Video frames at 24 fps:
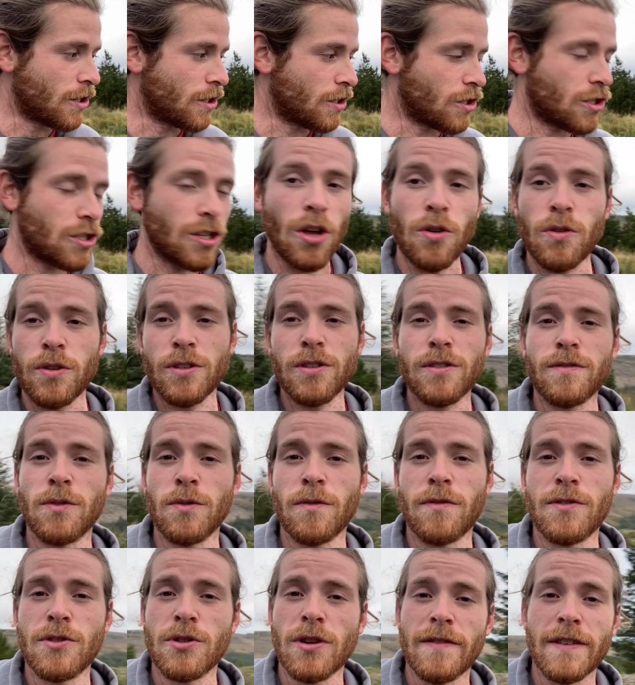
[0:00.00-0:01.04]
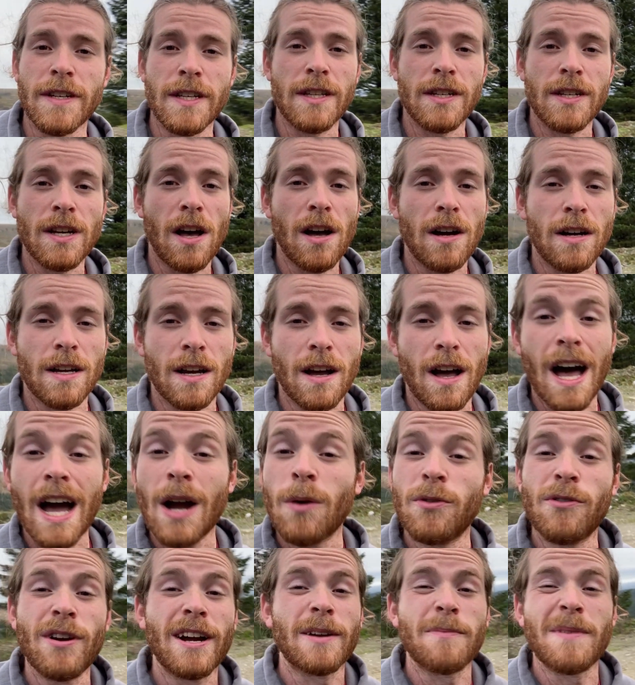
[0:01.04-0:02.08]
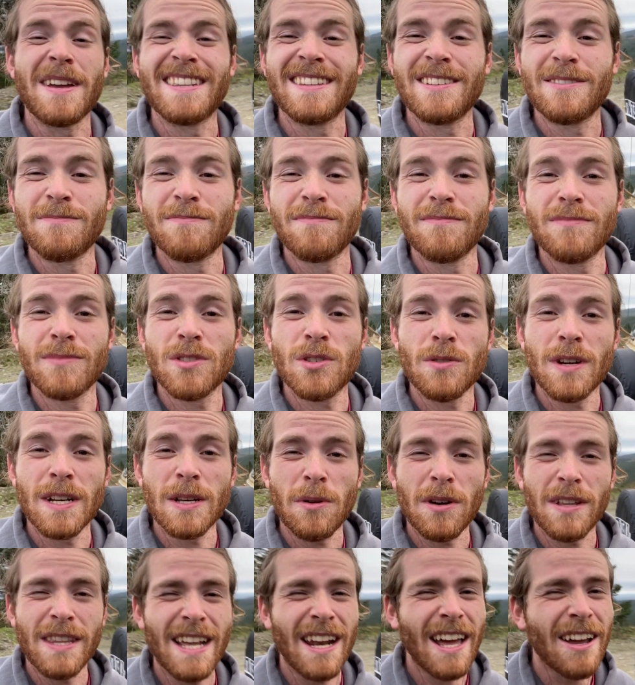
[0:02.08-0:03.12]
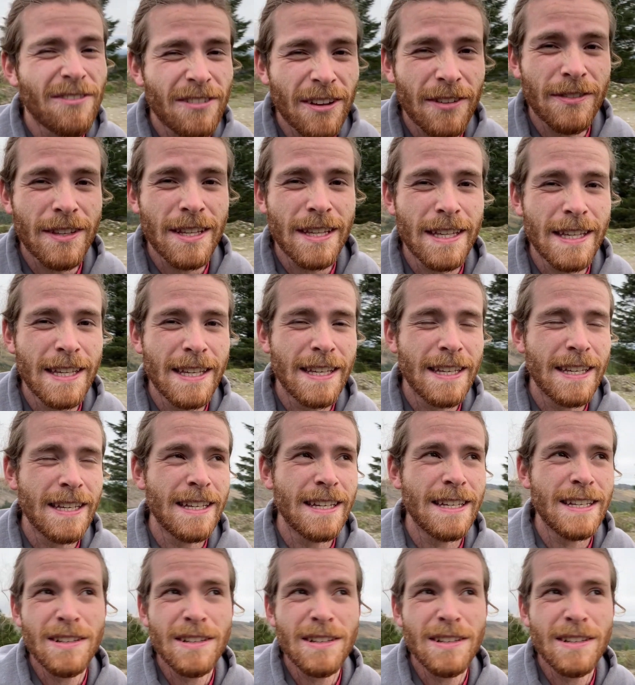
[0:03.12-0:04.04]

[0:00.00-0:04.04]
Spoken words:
so useful for driving in the dark. I would recommend them to anyone. They're like 50